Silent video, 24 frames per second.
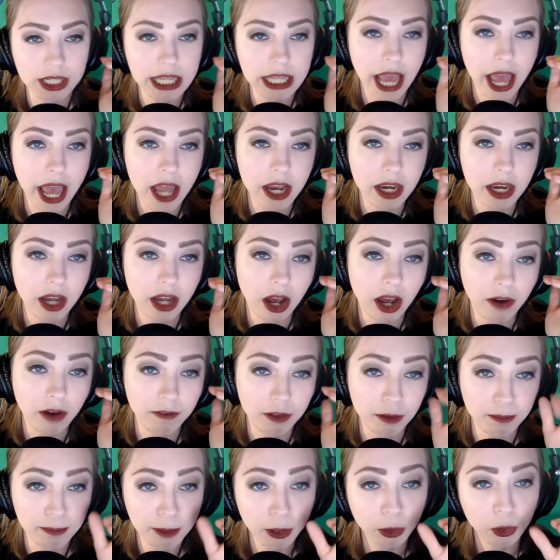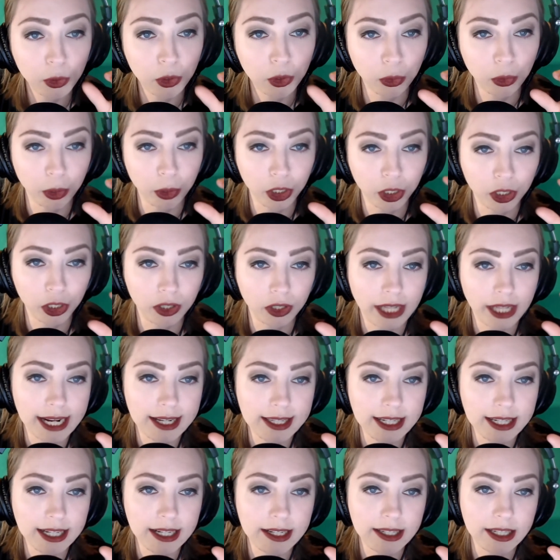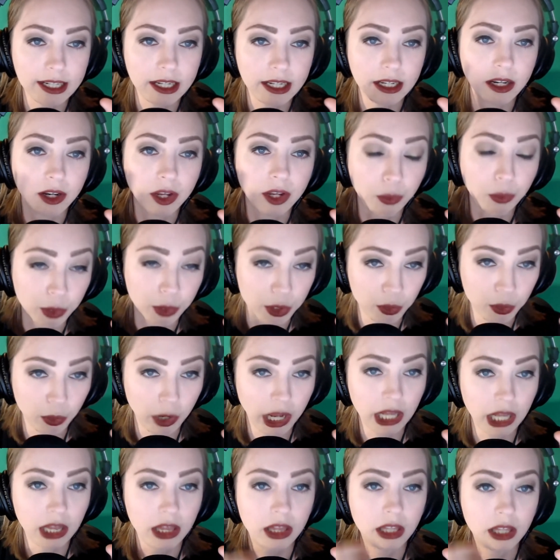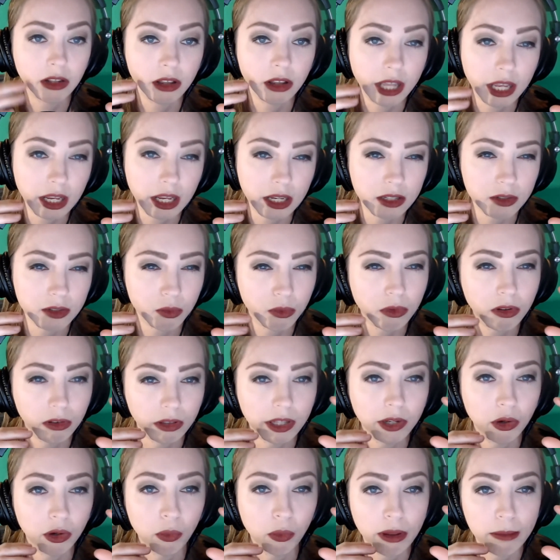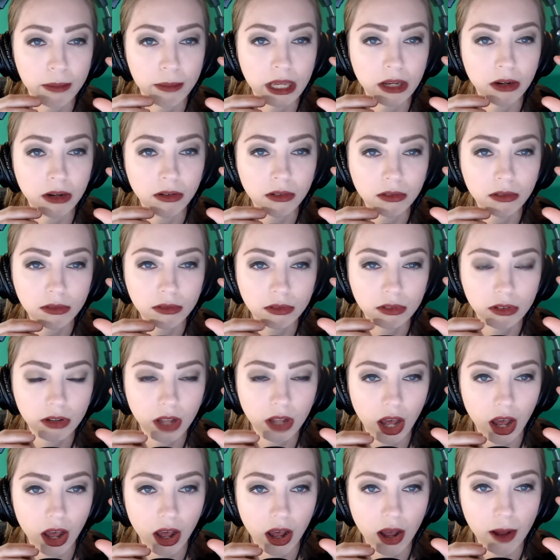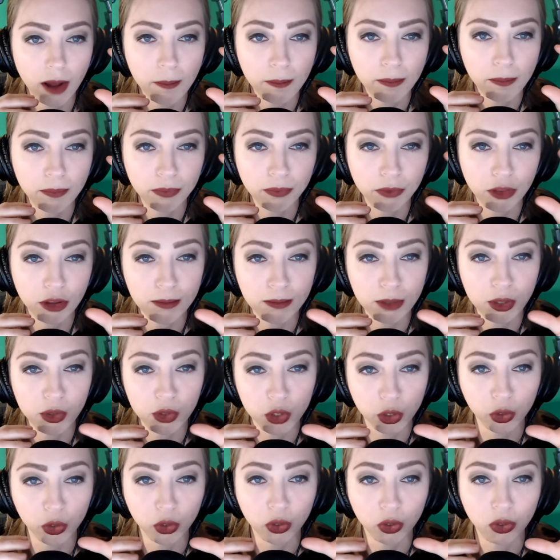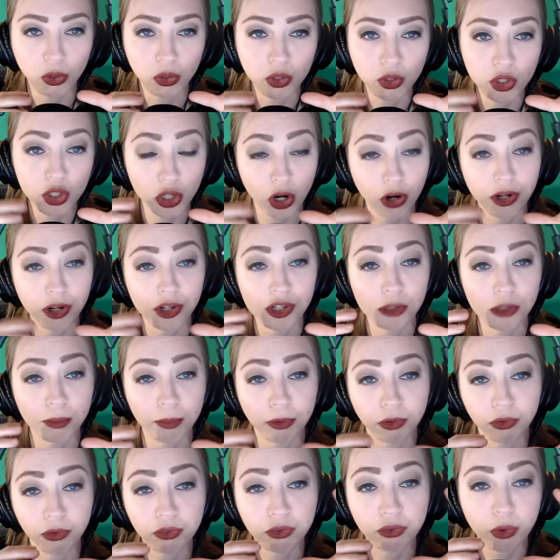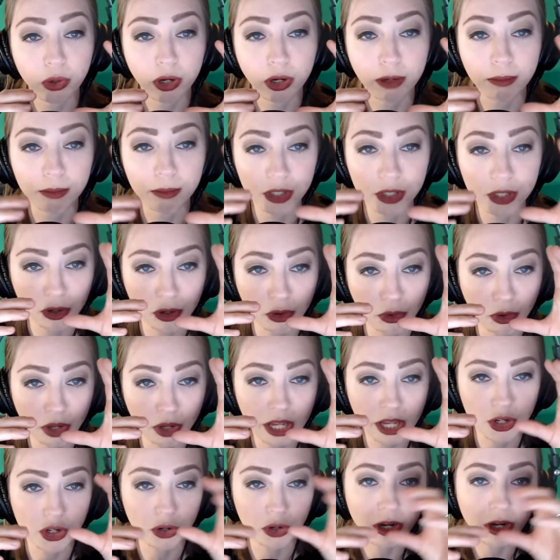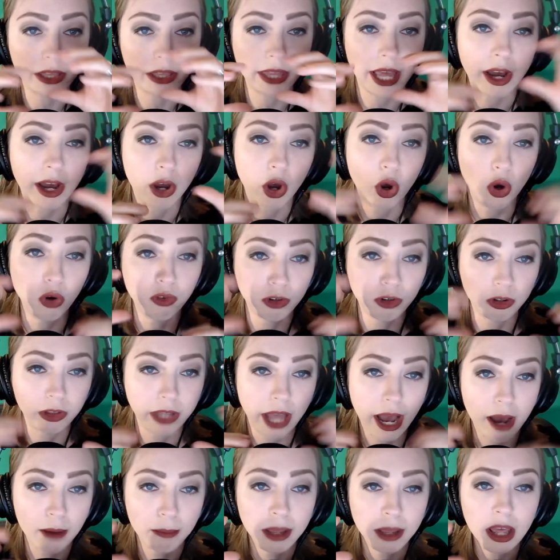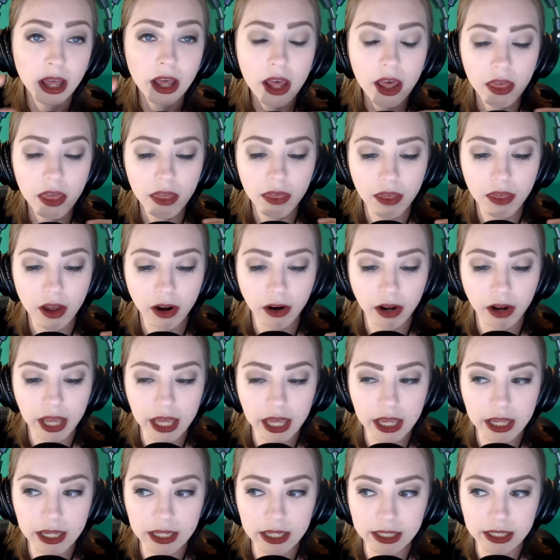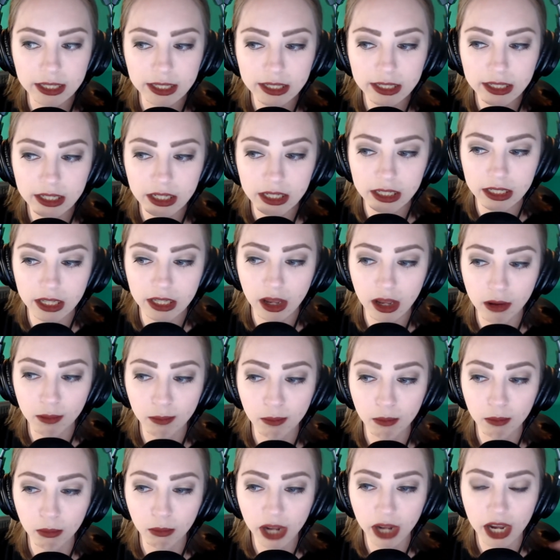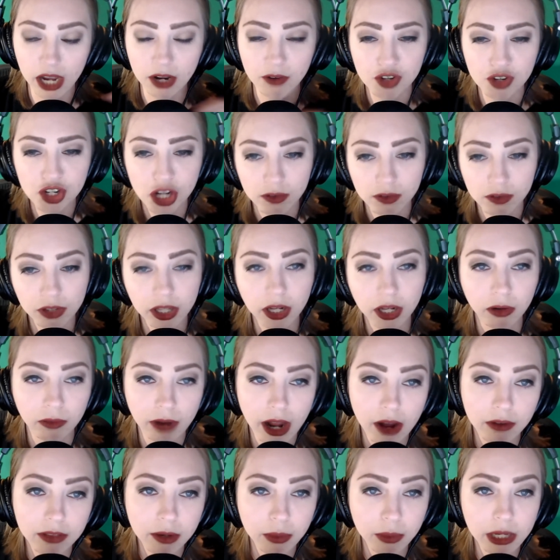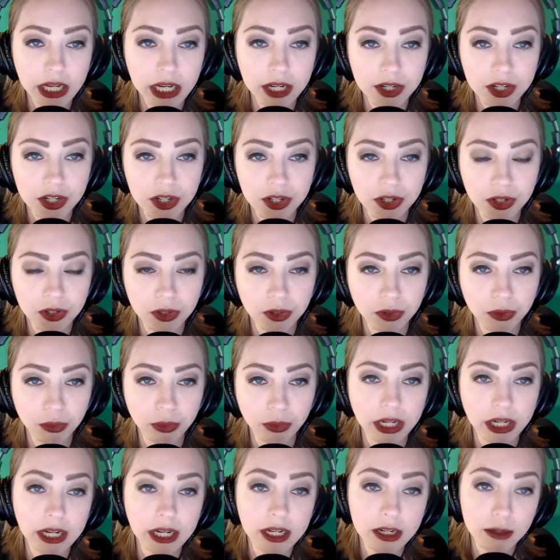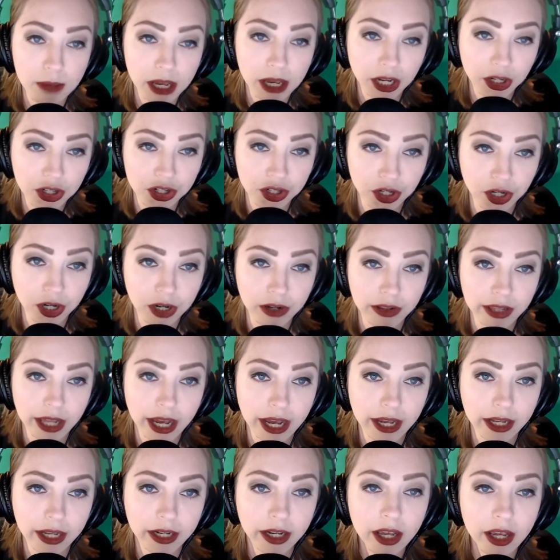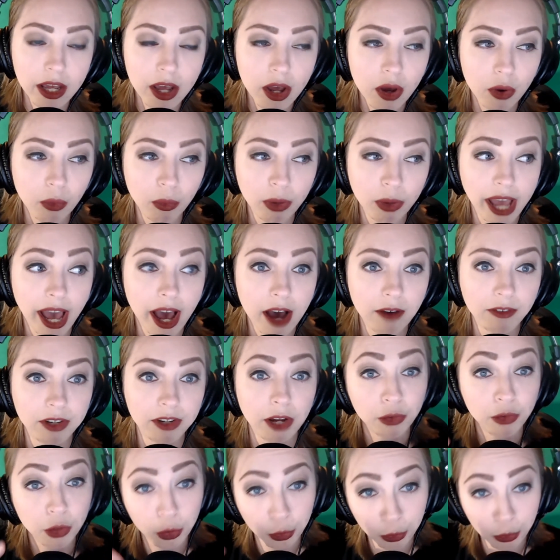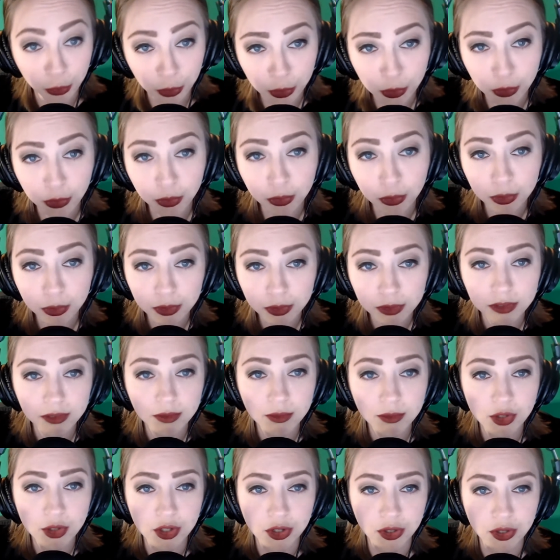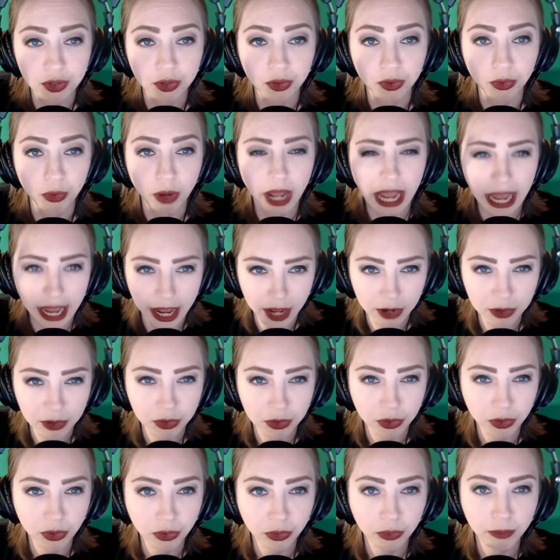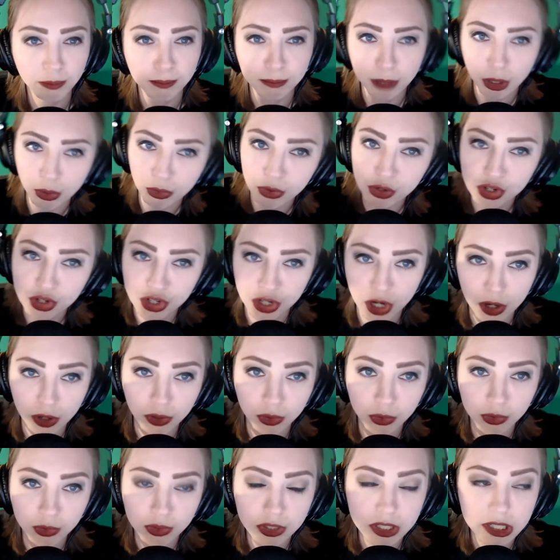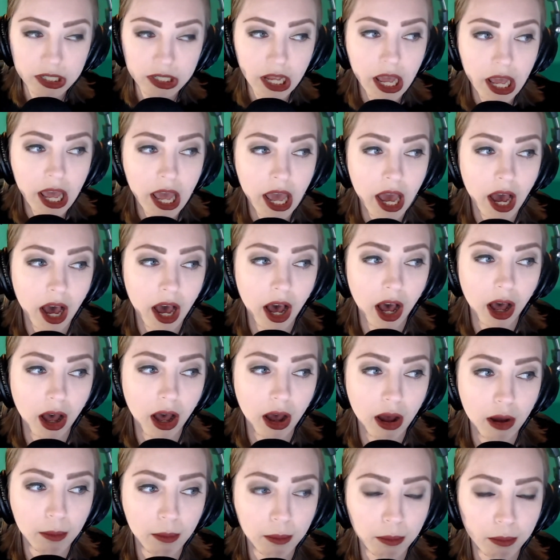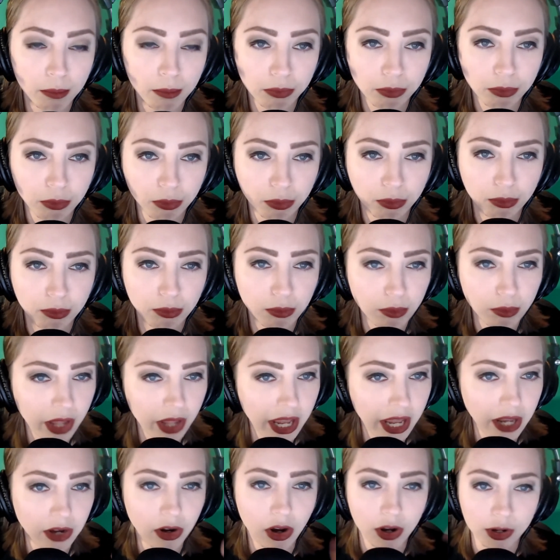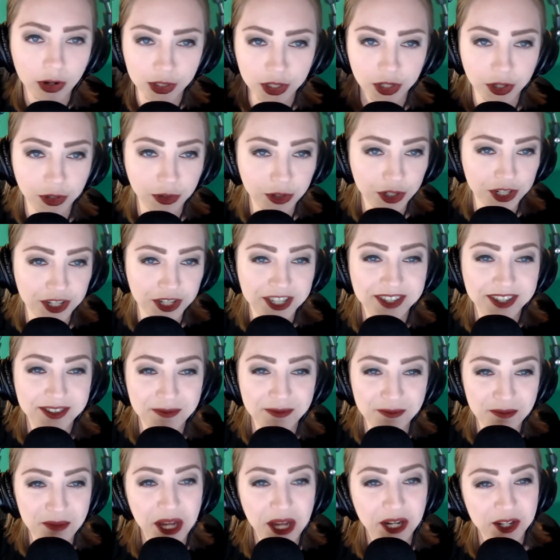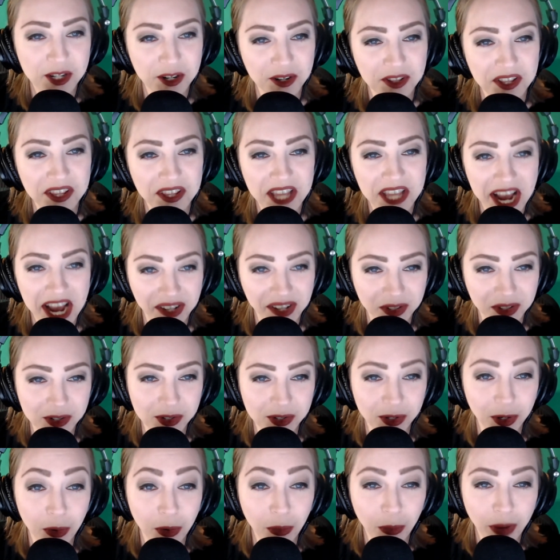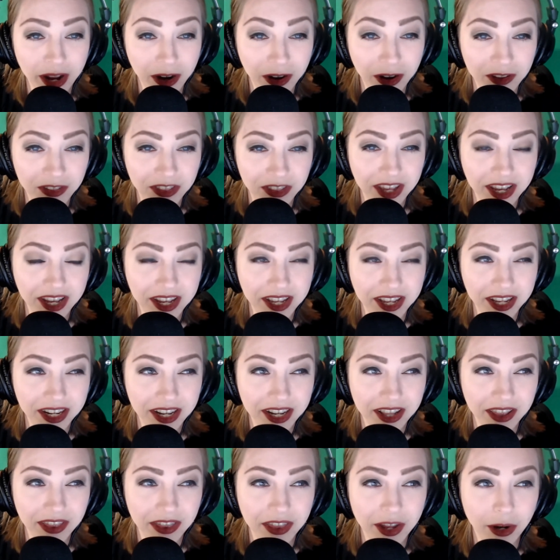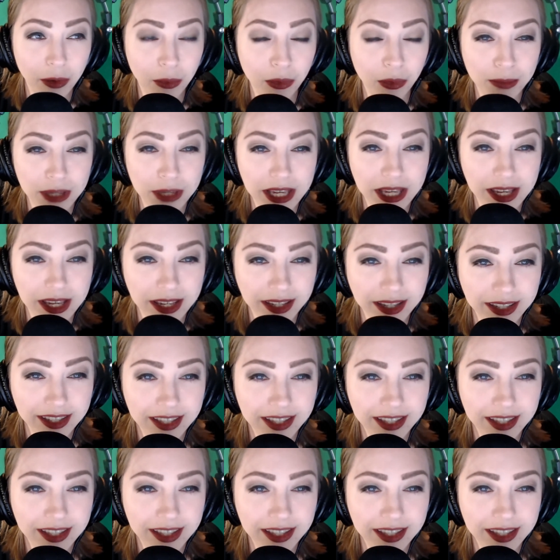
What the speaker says: end of The Miracle Worker last season was when Little Women, the musical, started to perform. So during that overlap, there is some kind of shuffling around that we need to do. We need to make sure that we have enough crew to handle both shows, and also just make sure that the actors are aware that there will be